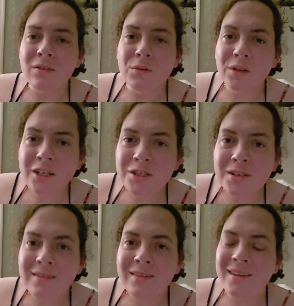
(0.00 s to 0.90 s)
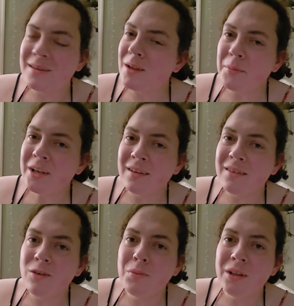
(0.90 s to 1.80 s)
you're religious. It's not because
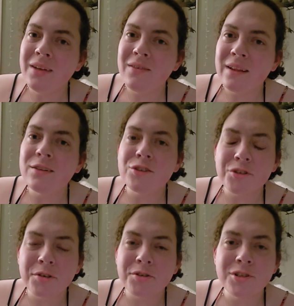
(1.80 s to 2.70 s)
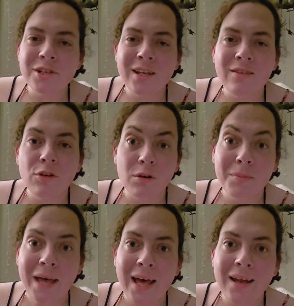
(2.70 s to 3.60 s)
you believe that the church is good or
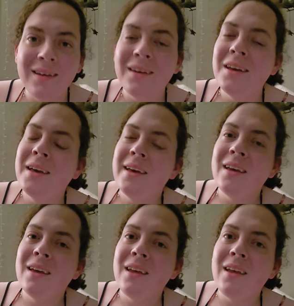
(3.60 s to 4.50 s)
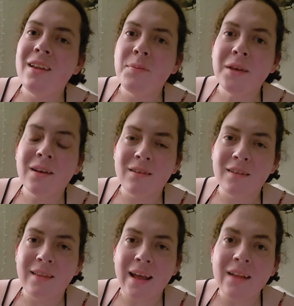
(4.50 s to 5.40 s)
bad. It's
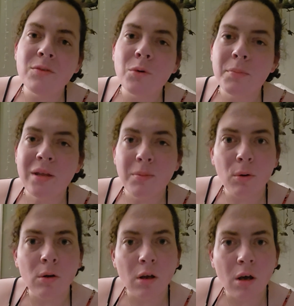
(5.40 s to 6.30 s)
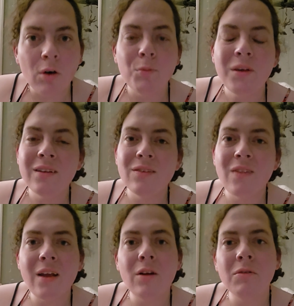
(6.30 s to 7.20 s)
because that's where people go, because
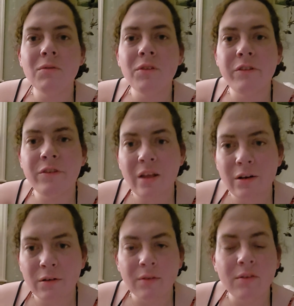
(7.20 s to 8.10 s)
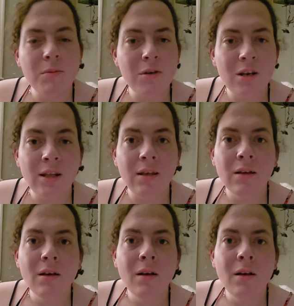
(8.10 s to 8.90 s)
they are centers of community.